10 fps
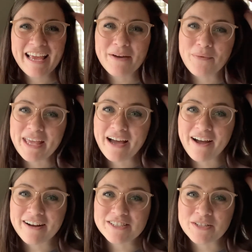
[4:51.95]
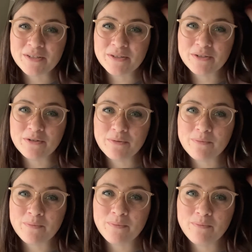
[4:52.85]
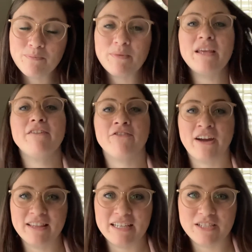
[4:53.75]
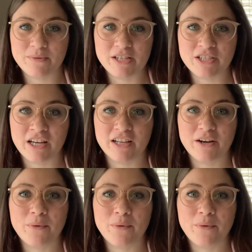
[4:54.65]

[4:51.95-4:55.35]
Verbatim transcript: We are to be friendly to each other.